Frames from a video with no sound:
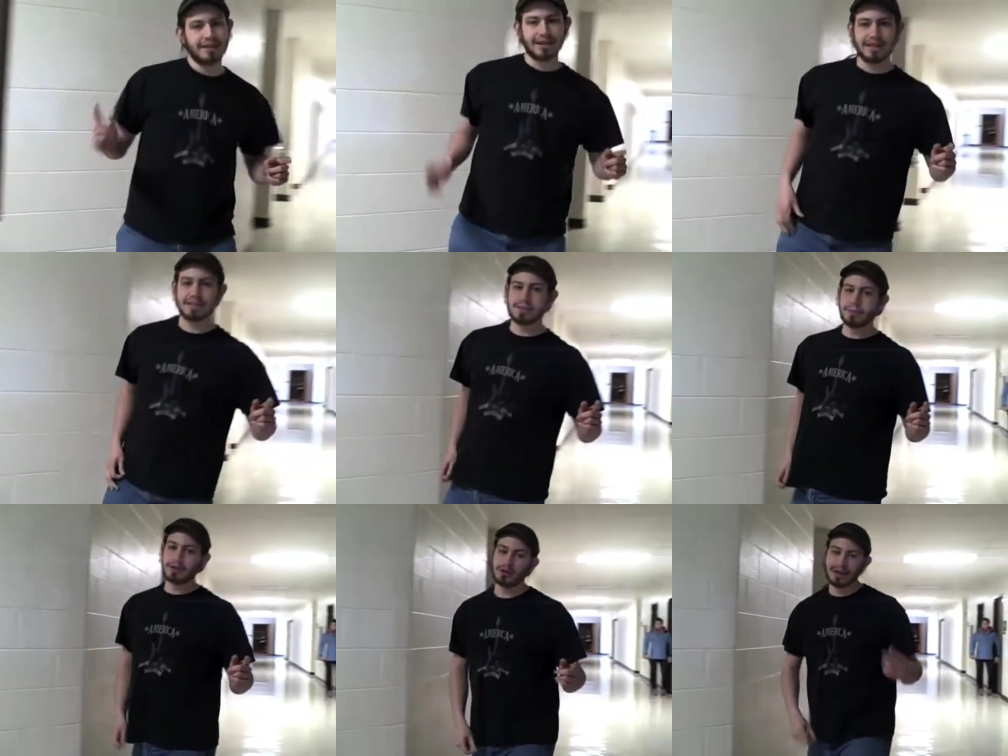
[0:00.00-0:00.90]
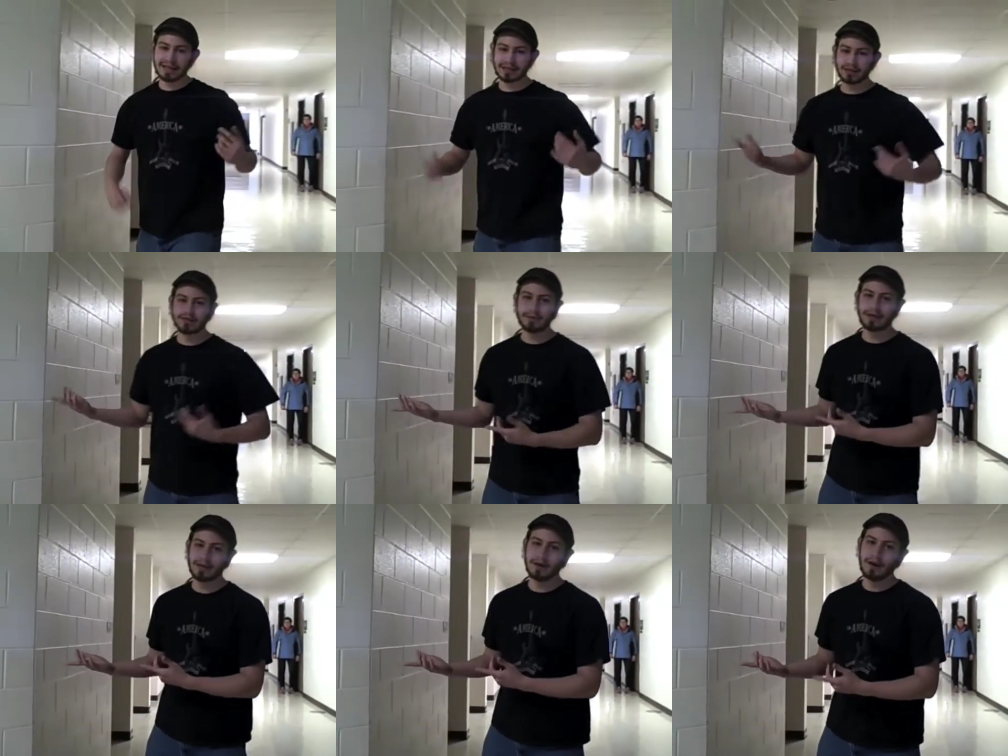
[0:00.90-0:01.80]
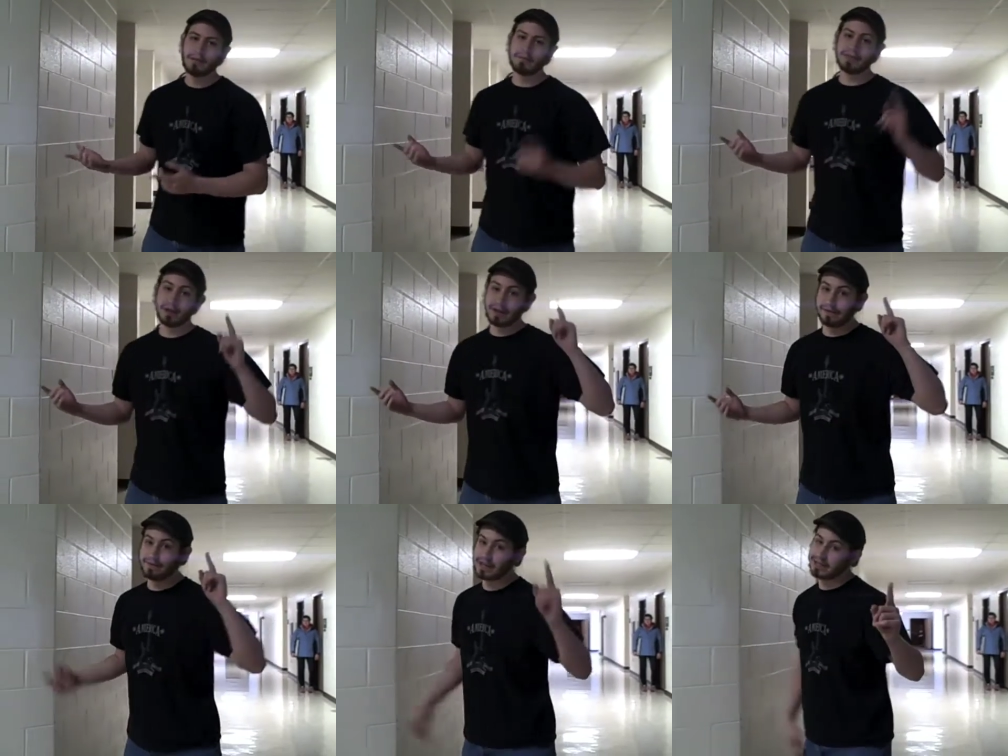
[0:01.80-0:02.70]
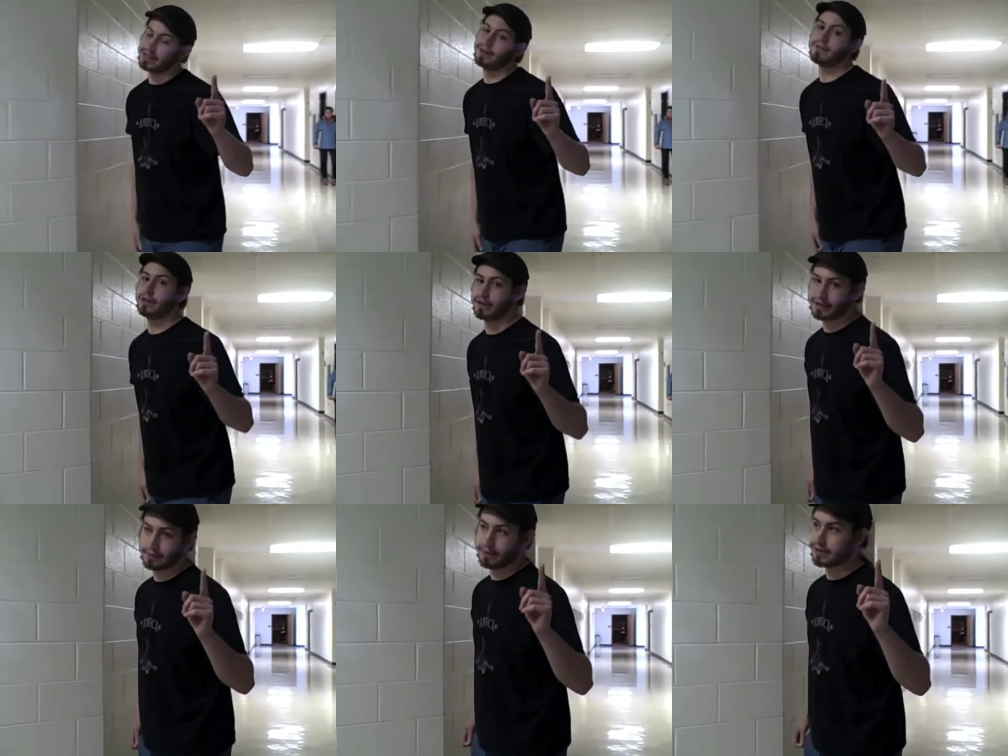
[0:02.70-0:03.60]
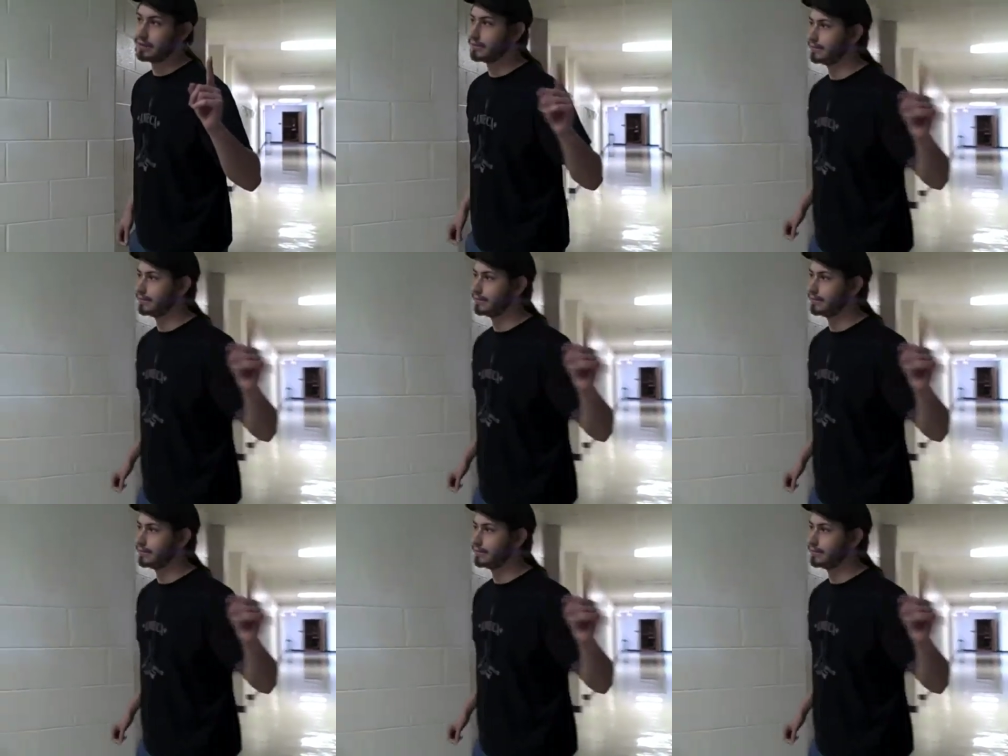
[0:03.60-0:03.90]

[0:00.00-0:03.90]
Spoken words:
is somebody who has killed somebody, but they're convicted of killing somebody.